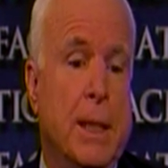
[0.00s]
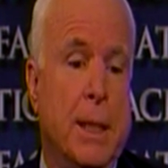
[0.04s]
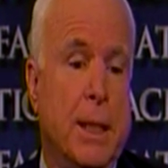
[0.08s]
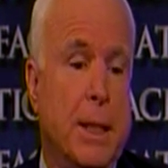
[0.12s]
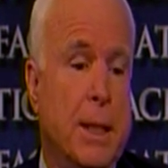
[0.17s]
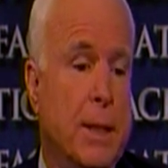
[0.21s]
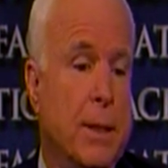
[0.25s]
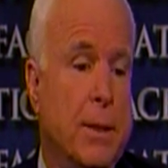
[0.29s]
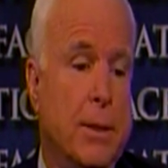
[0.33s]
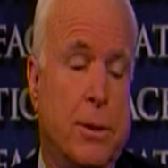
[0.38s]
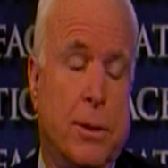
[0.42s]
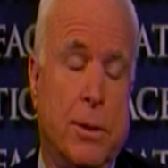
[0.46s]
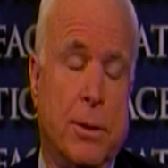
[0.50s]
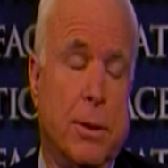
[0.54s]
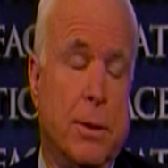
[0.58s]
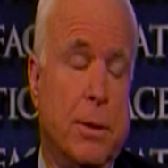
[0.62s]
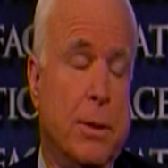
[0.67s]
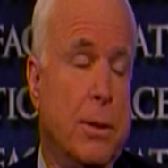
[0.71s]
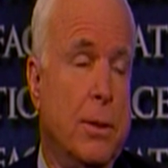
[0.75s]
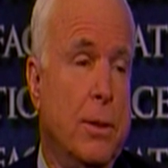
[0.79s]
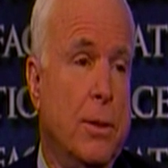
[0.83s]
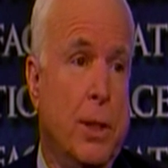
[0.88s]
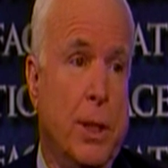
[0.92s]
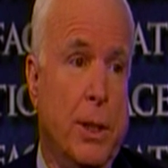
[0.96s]
and should
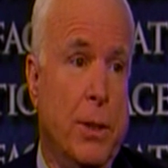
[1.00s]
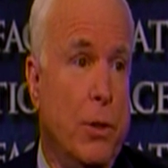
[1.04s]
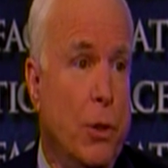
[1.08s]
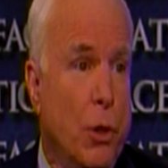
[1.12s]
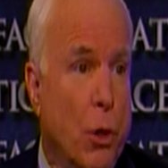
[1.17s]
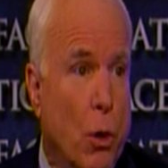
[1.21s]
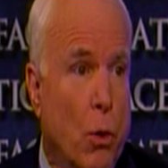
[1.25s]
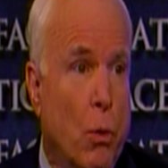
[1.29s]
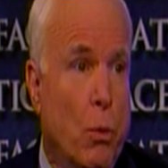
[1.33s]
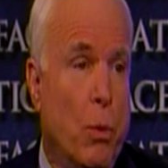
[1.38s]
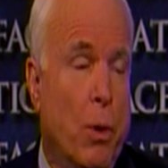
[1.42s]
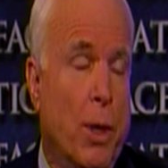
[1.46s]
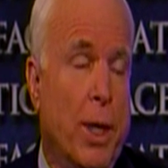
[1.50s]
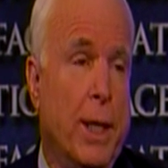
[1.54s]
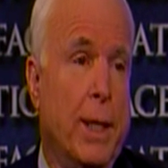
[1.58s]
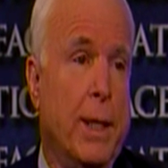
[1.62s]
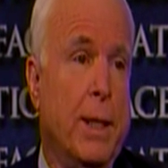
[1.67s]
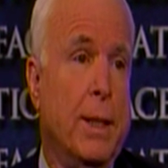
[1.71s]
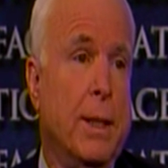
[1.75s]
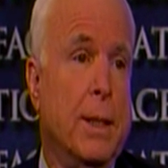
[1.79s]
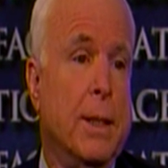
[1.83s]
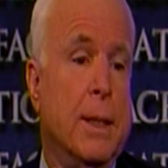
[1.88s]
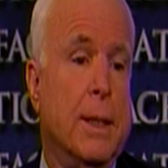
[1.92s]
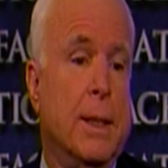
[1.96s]
in no
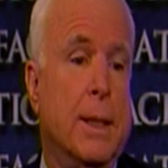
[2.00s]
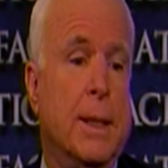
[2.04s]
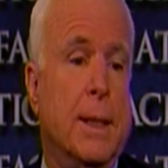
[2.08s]
way